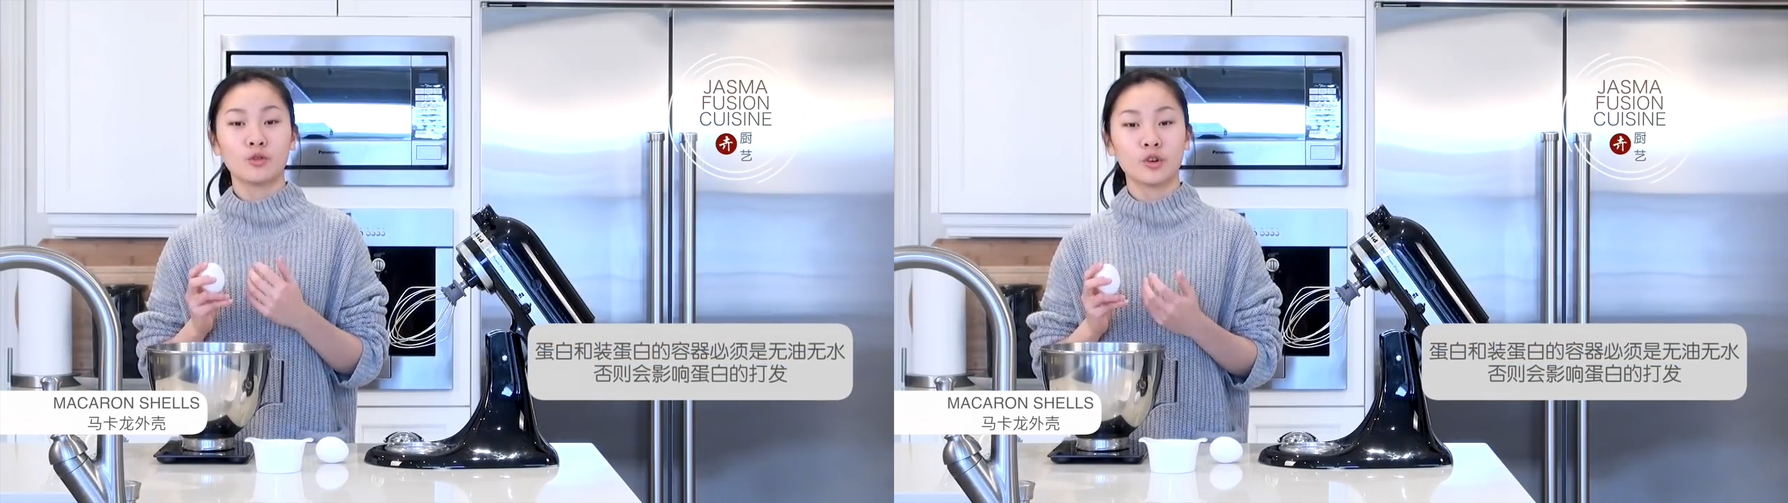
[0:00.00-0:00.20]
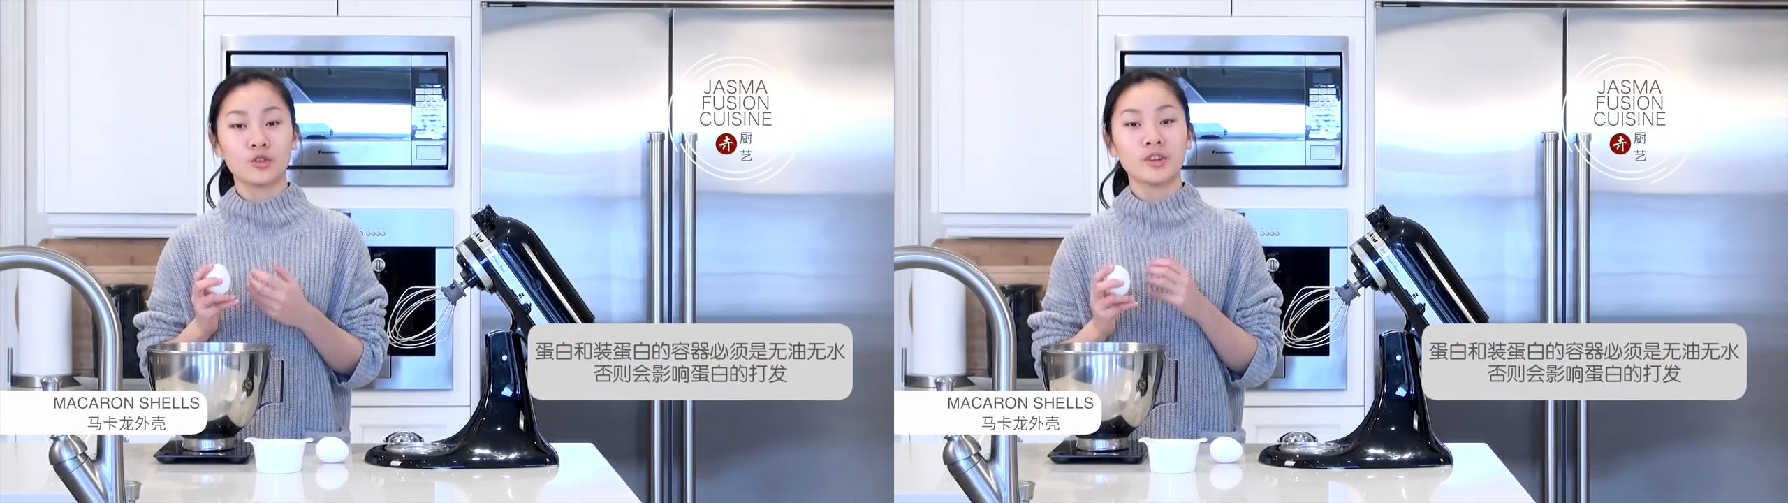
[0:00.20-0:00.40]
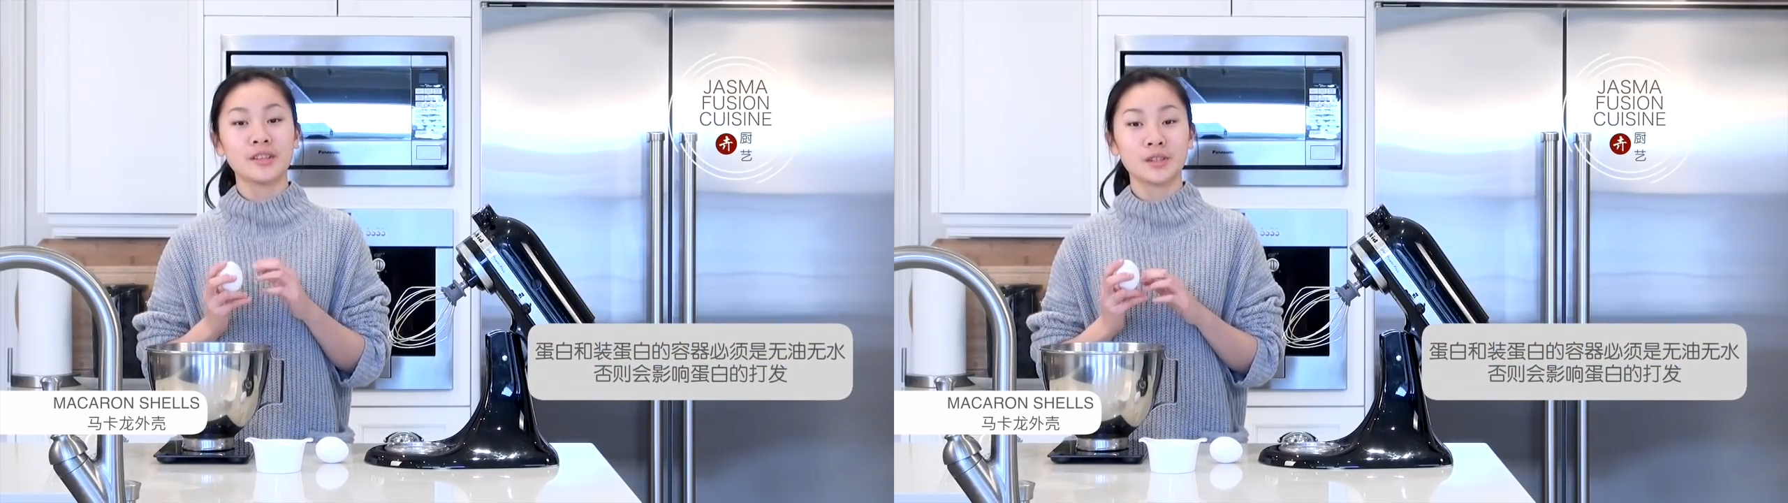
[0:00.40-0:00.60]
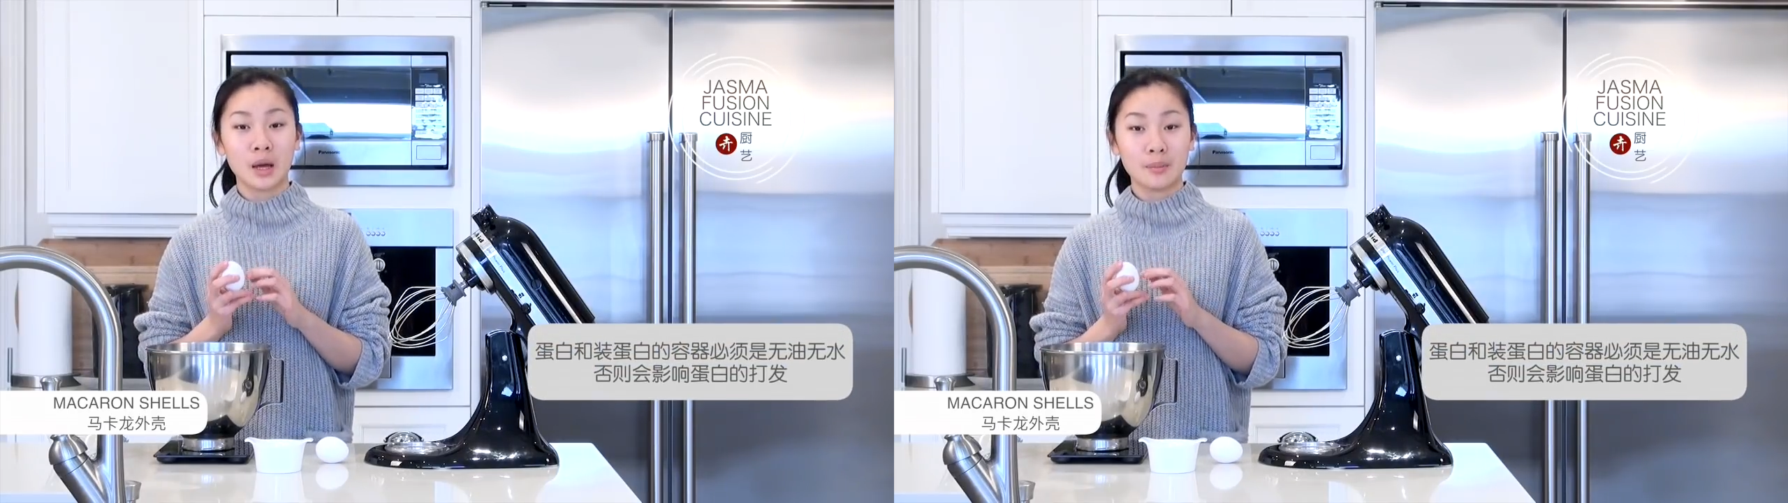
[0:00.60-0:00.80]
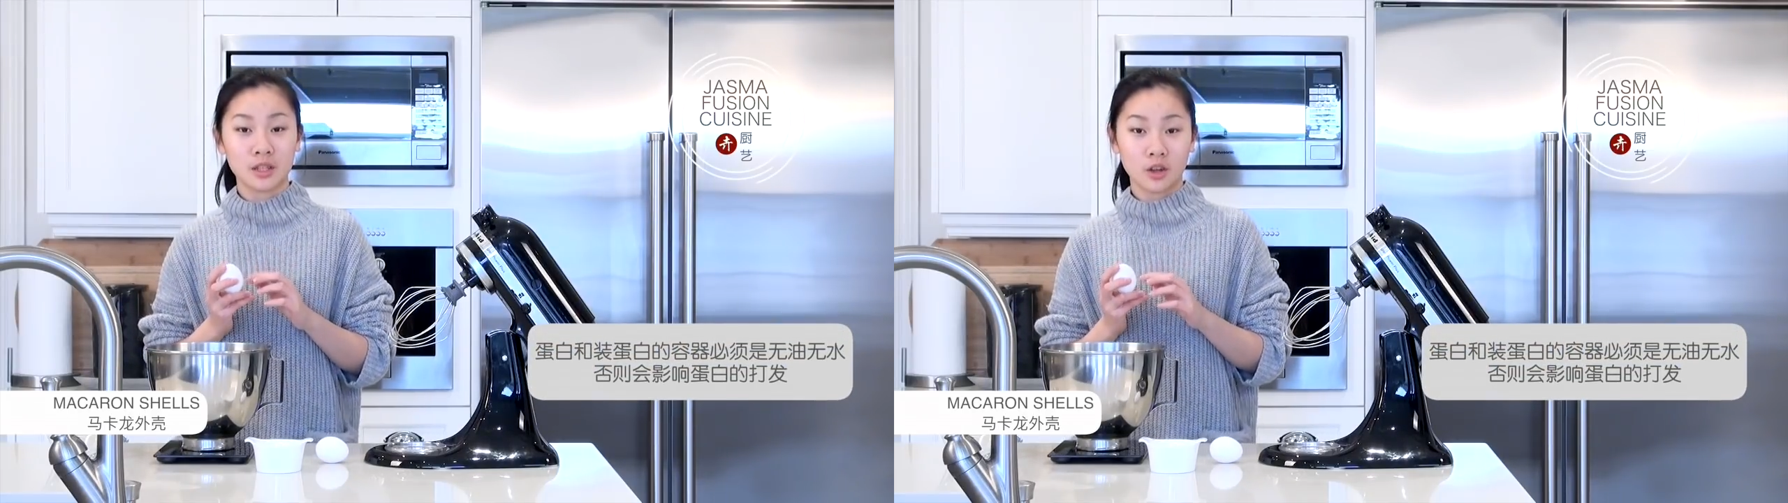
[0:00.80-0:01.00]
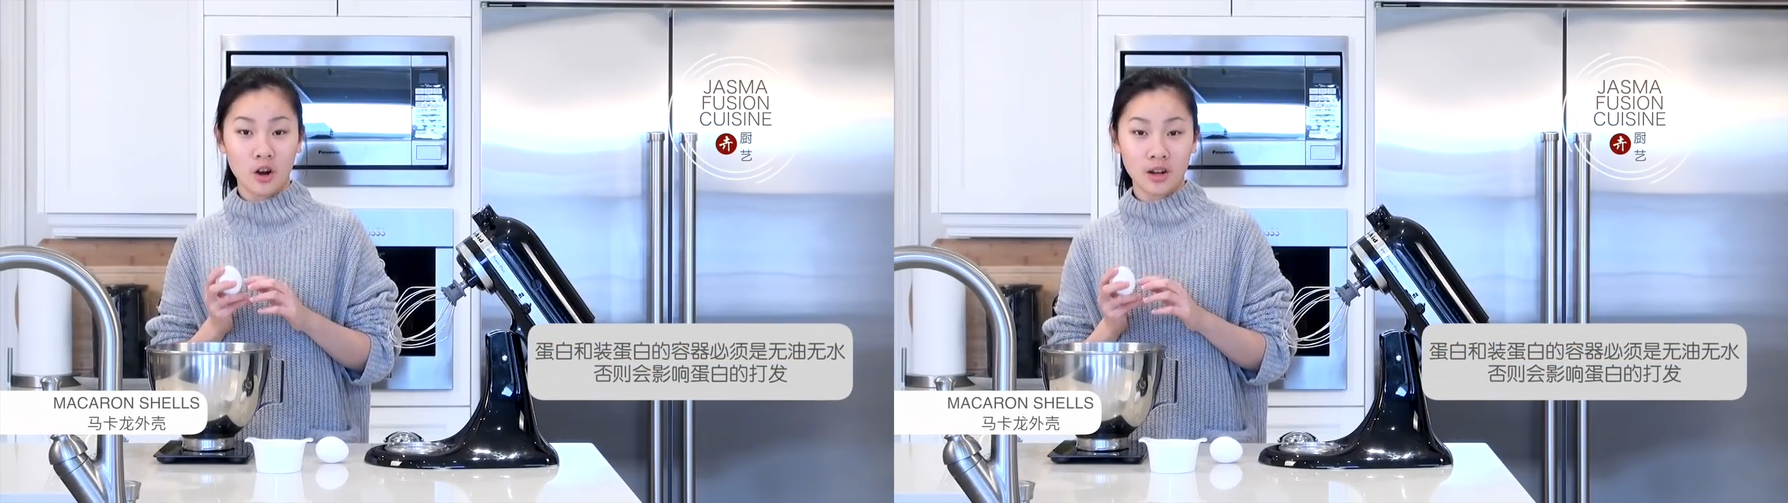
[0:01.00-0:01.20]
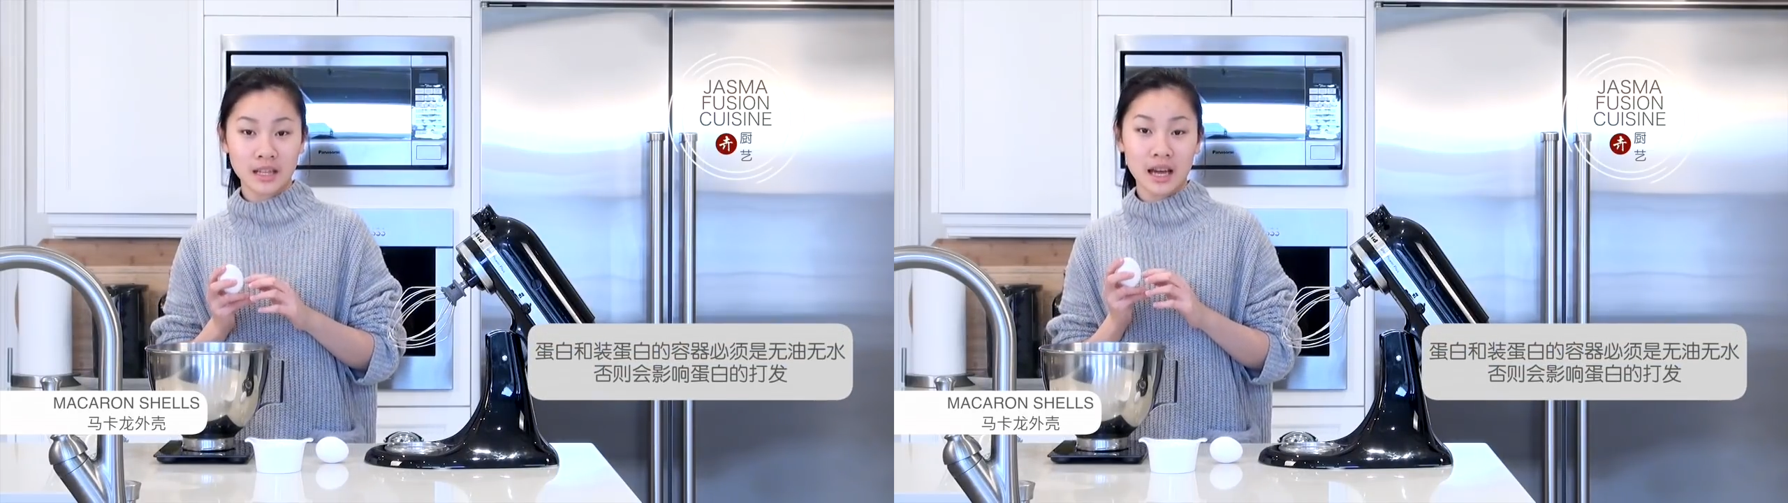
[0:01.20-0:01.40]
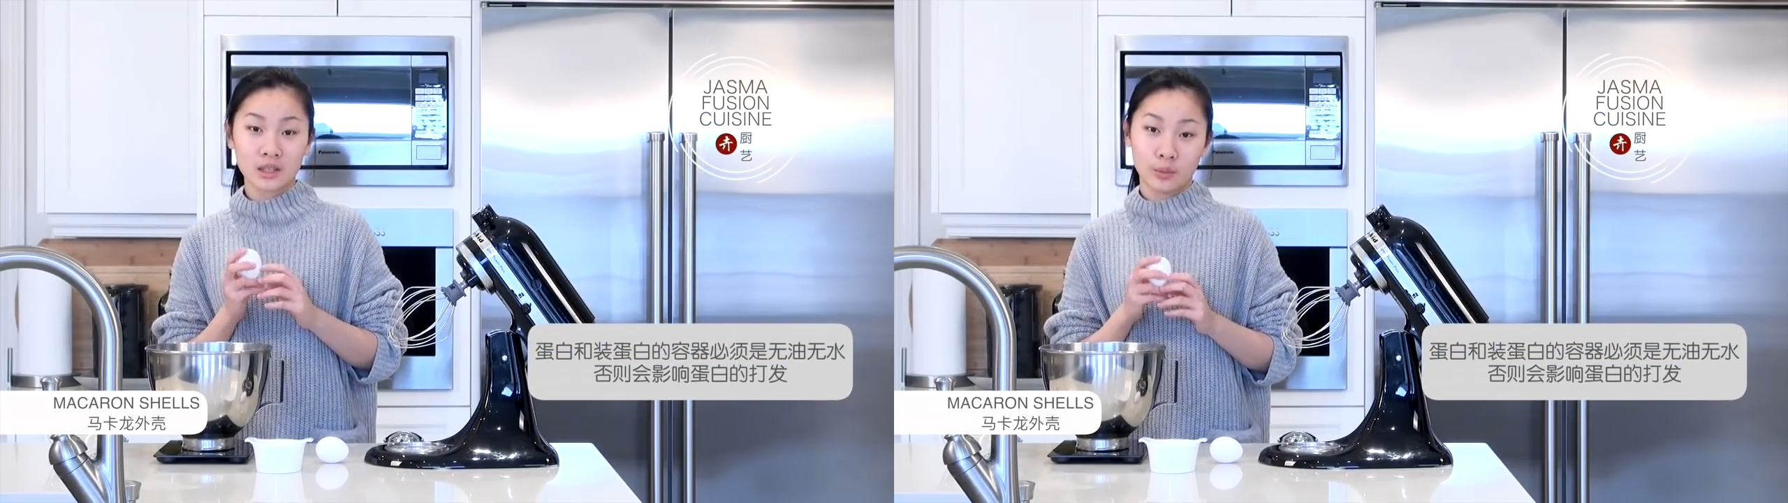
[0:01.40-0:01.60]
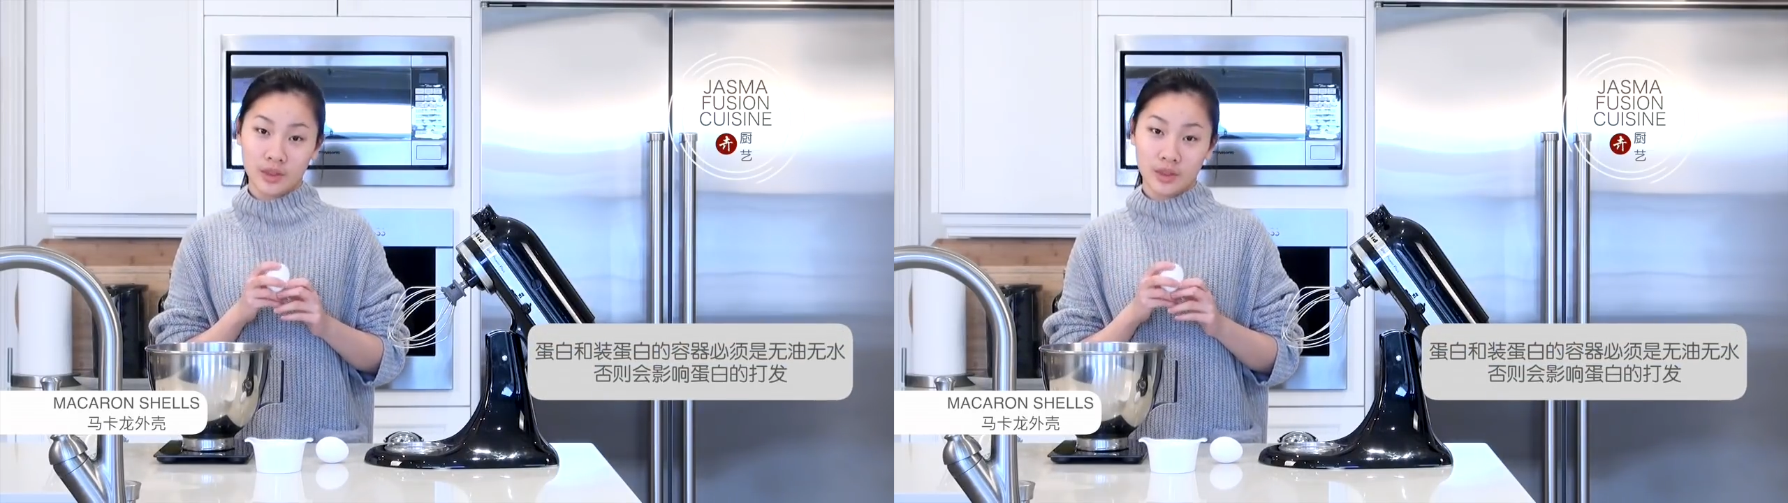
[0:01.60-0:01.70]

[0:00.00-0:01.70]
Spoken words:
or grease comes in contact